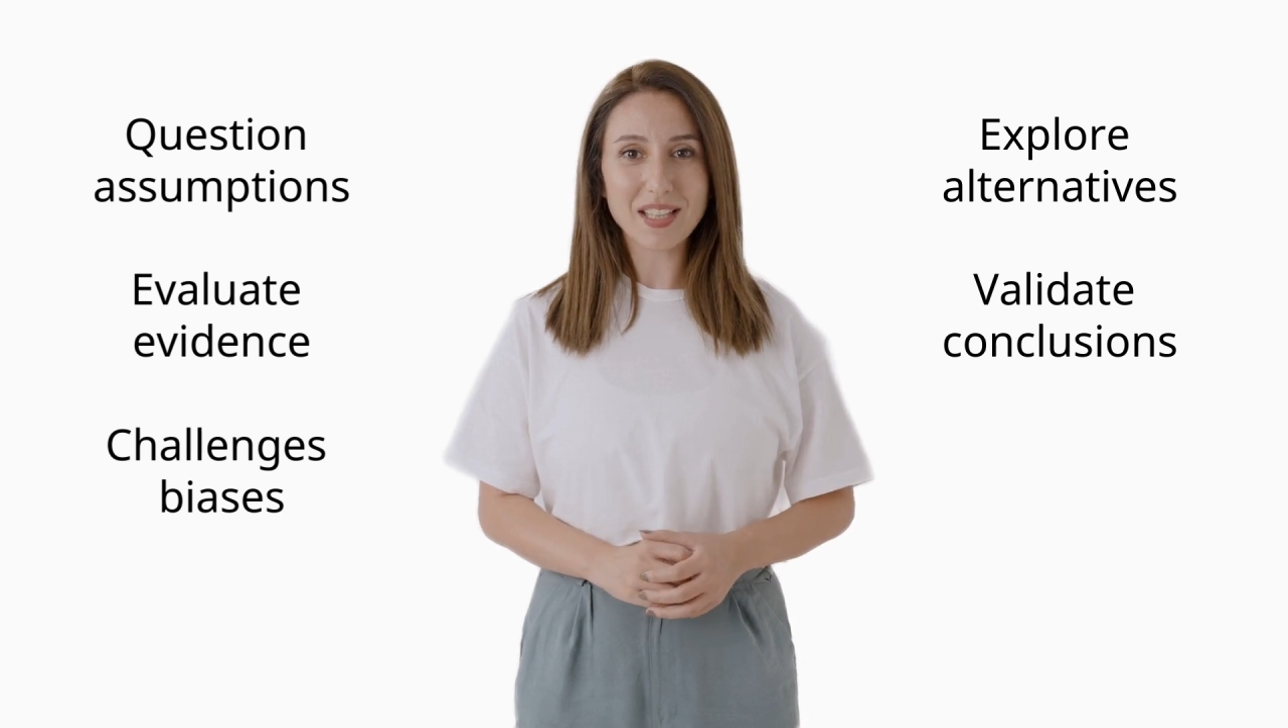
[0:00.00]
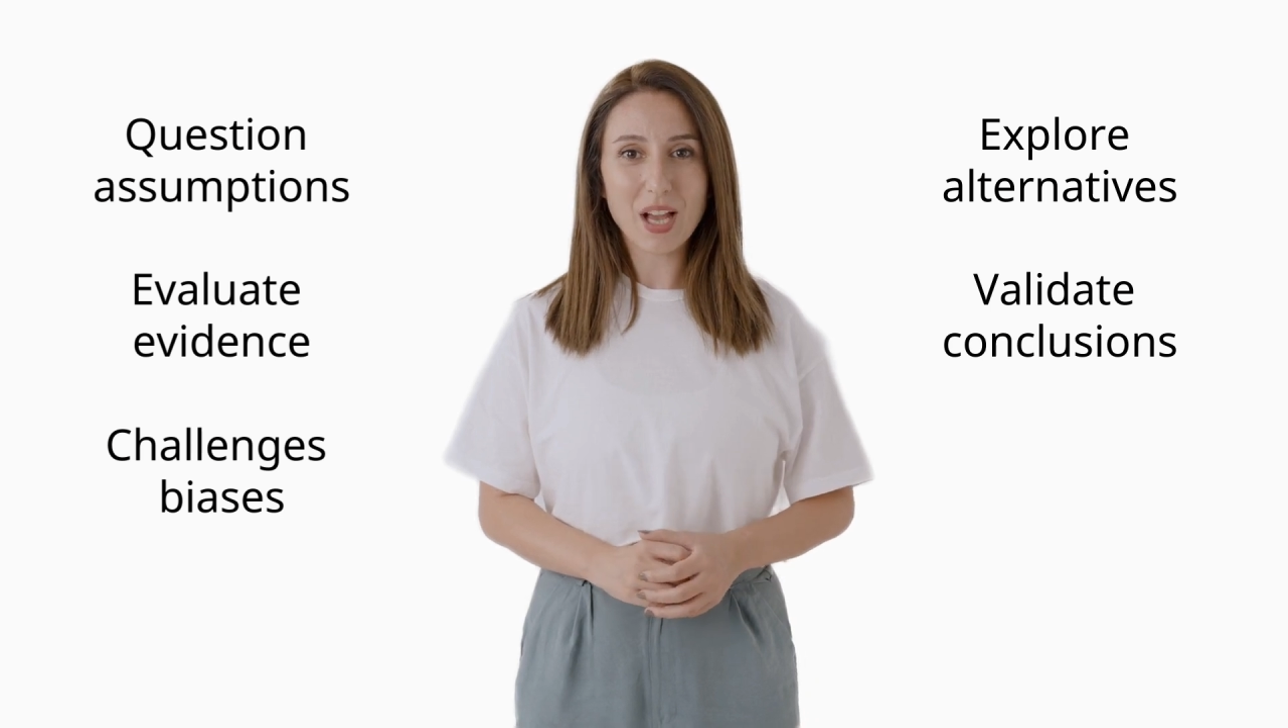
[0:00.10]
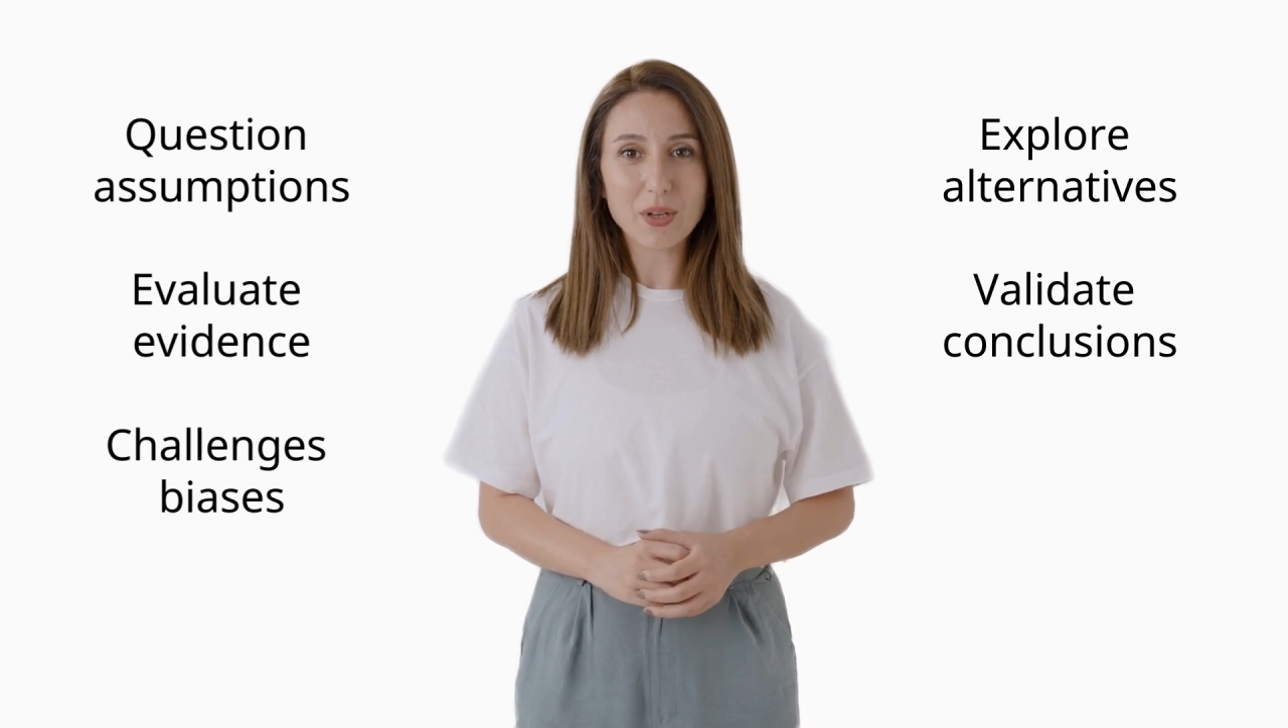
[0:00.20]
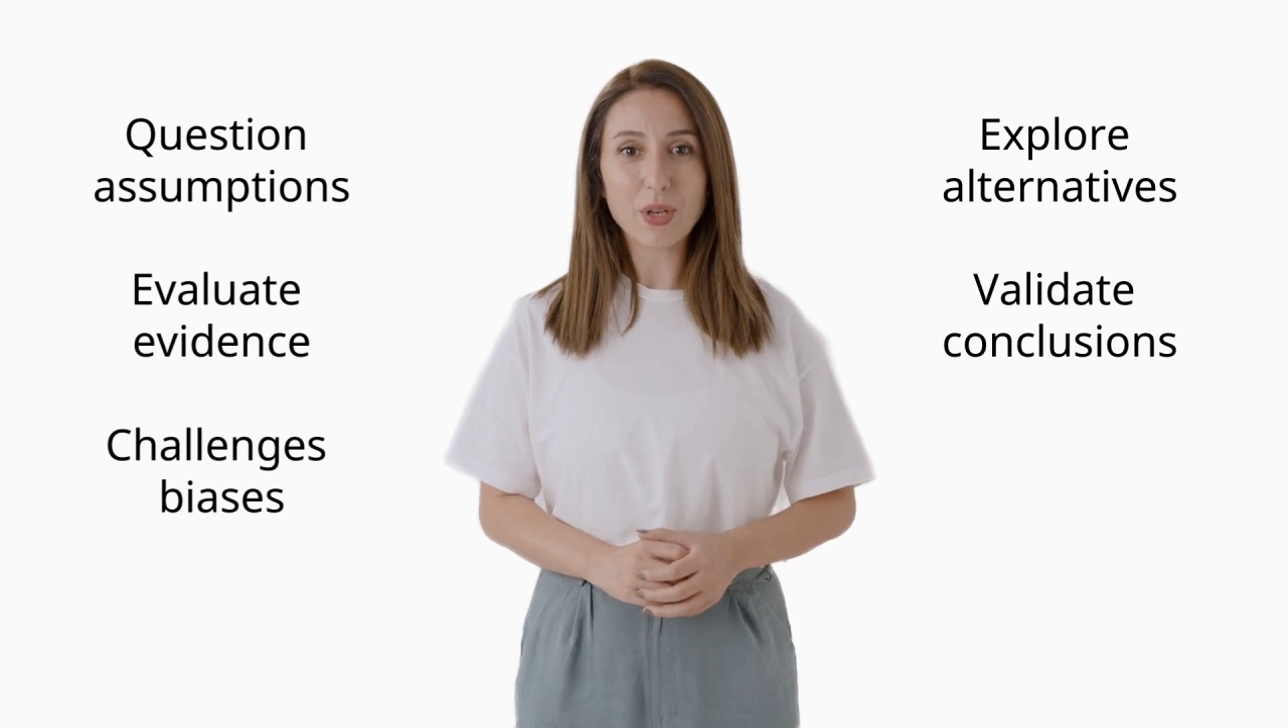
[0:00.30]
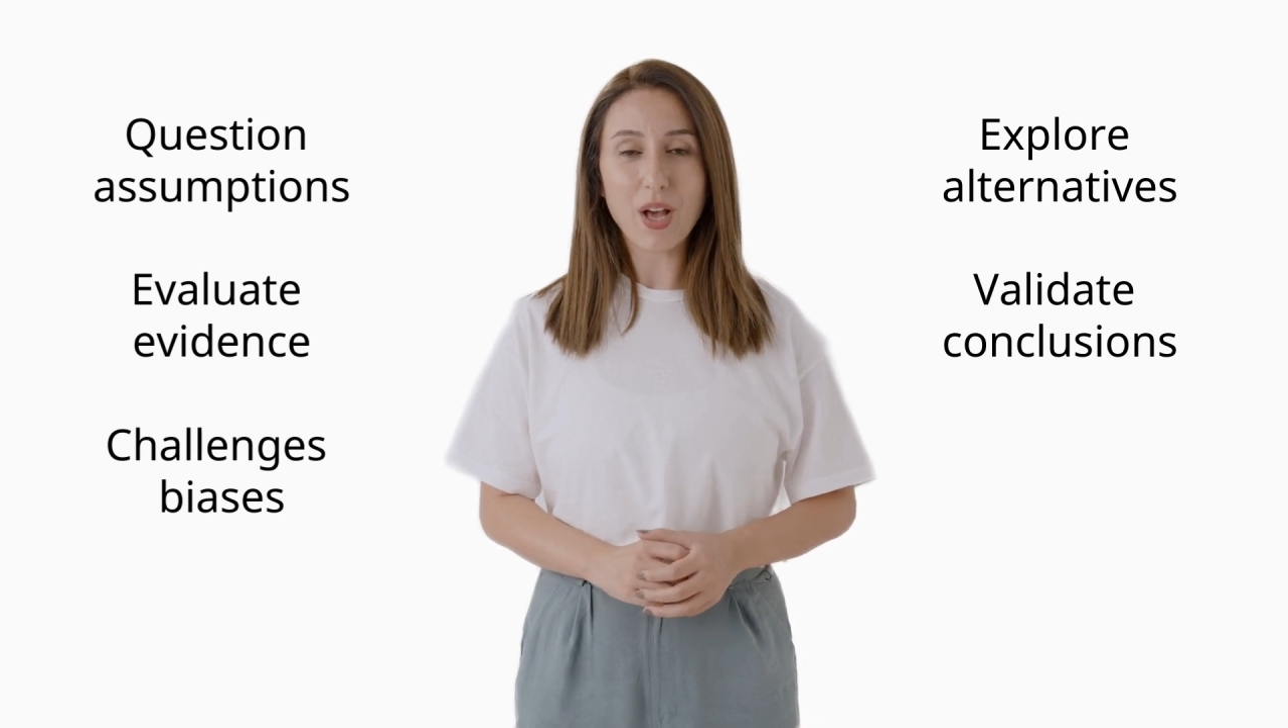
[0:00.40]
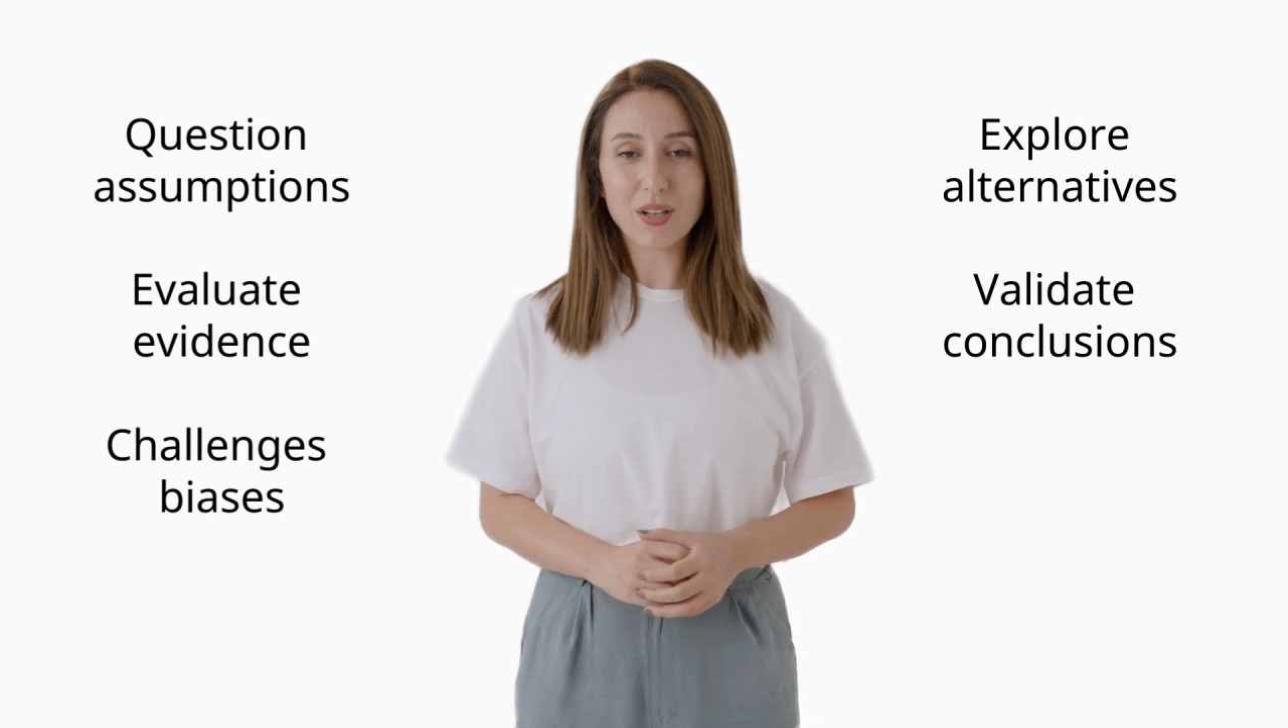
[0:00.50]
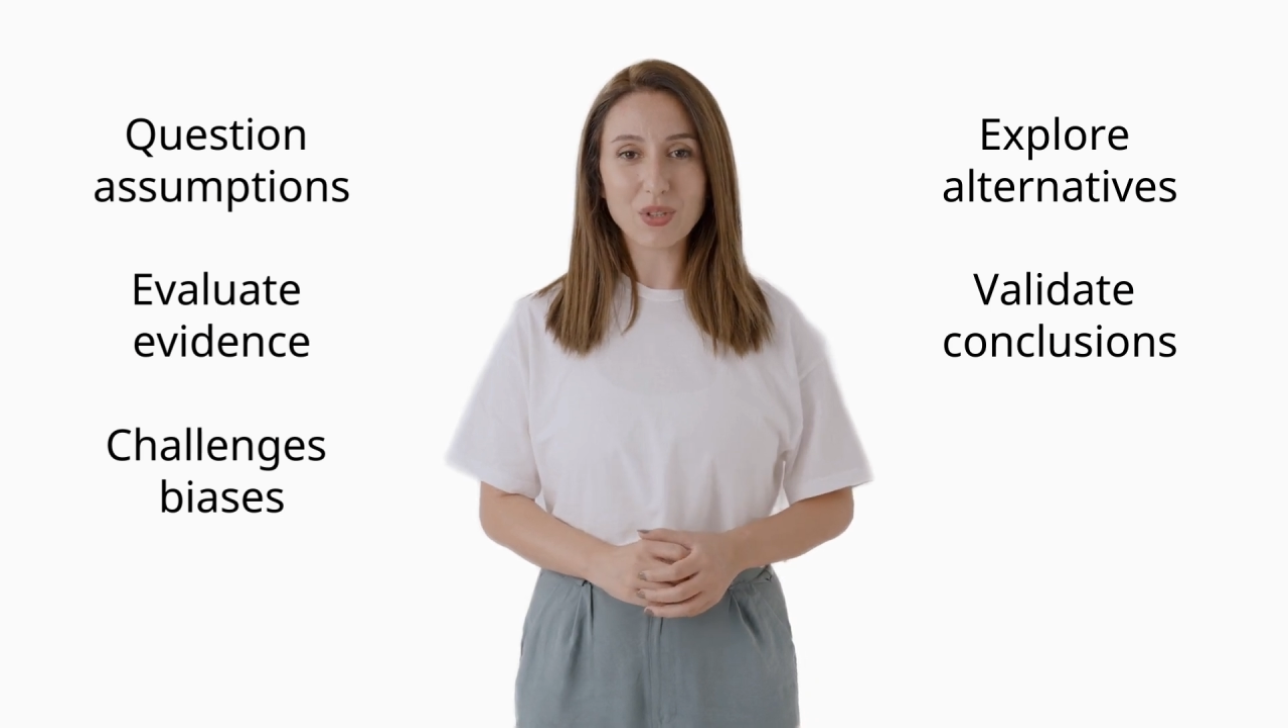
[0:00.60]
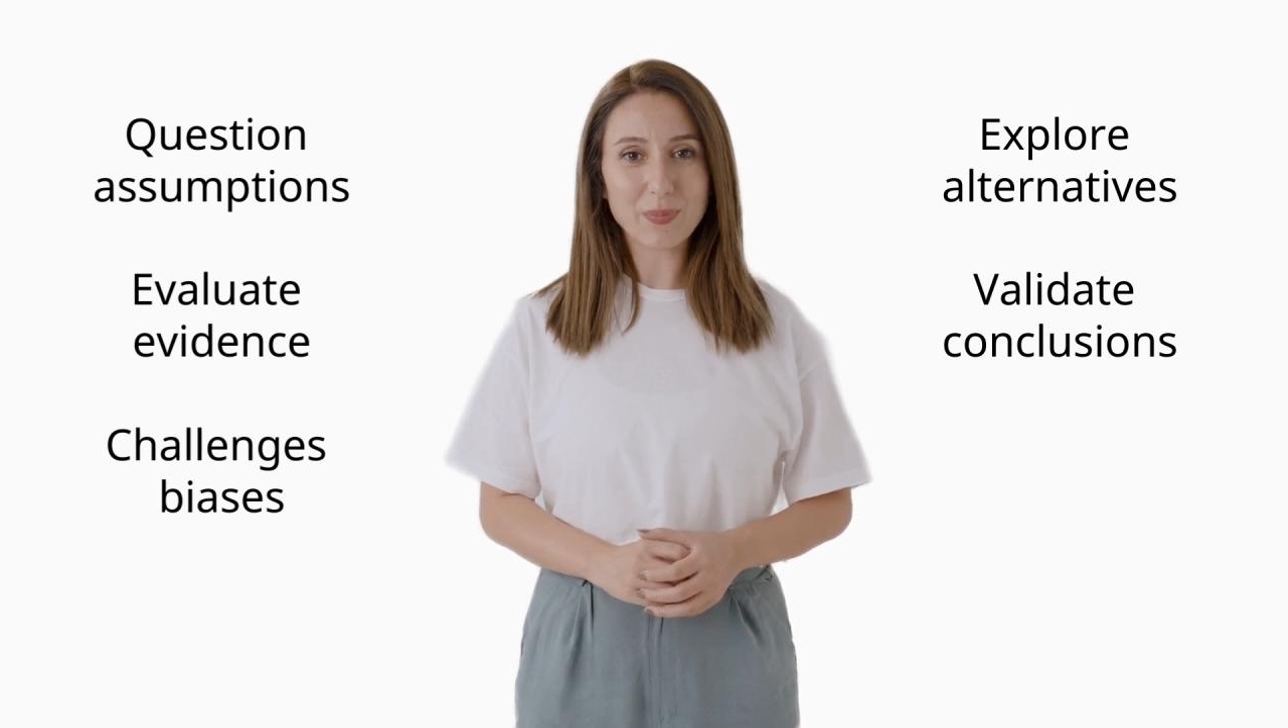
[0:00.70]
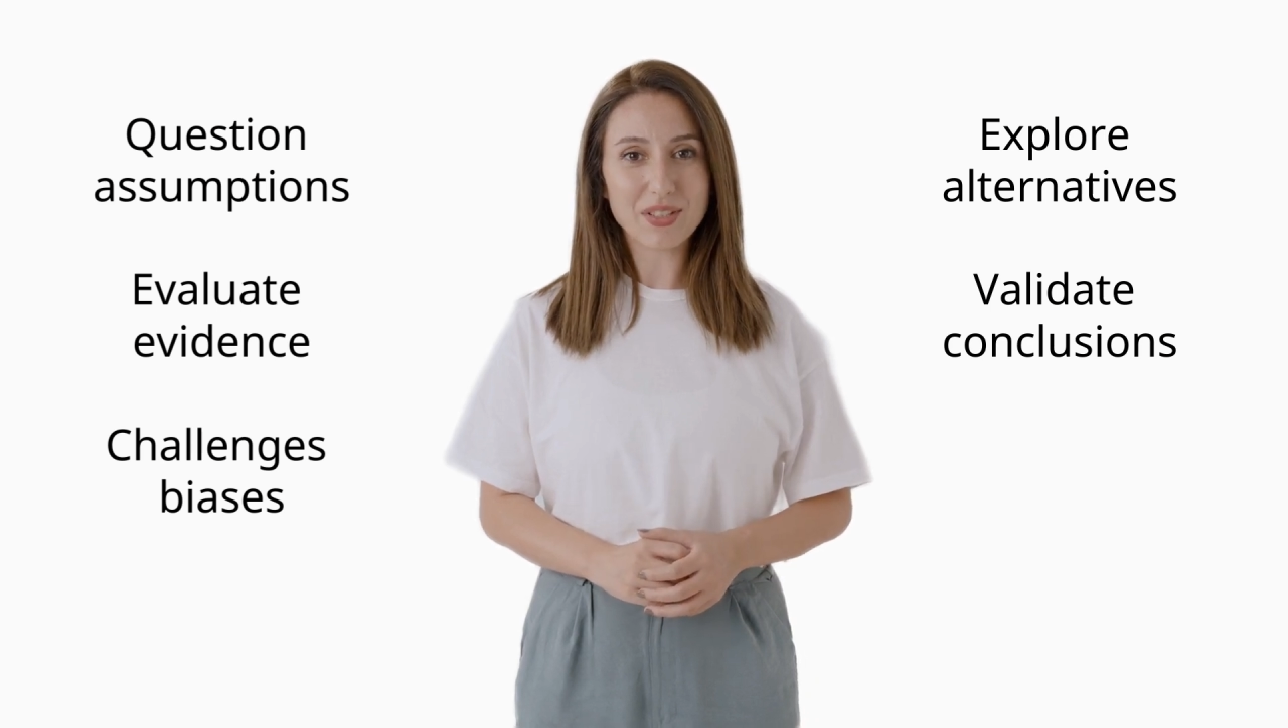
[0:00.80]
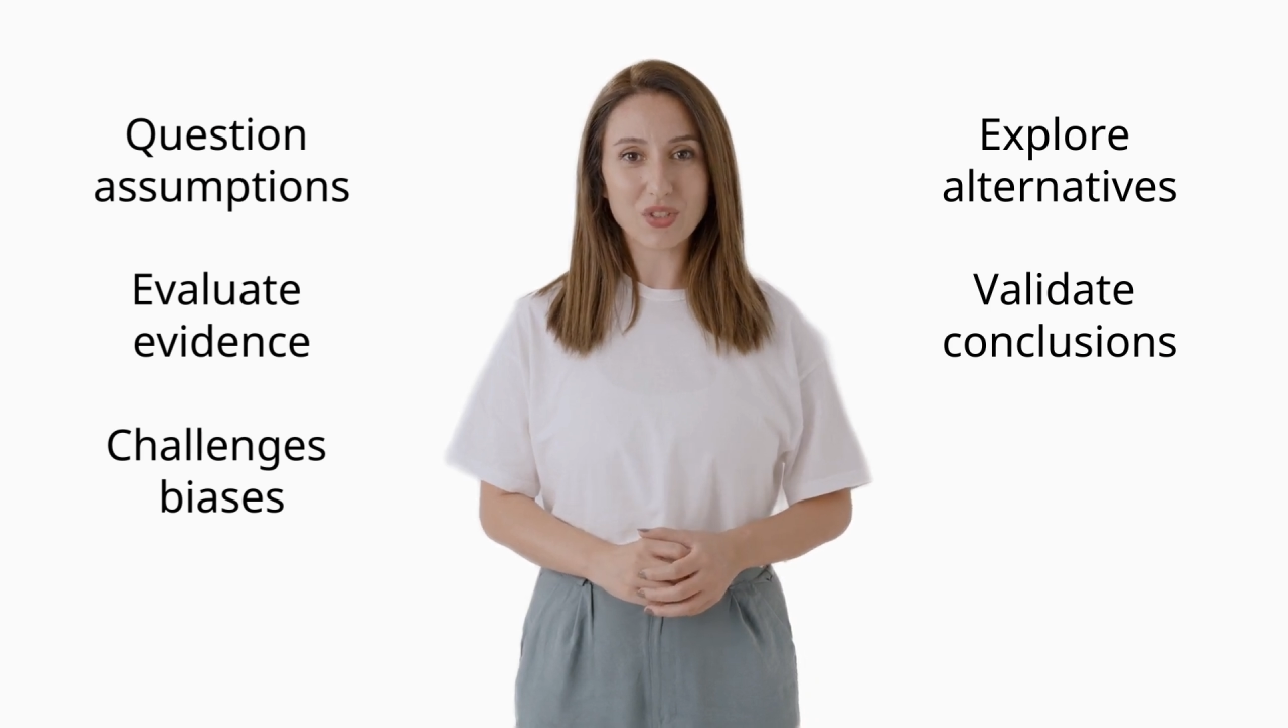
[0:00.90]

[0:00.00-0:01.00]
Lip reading: counter-argument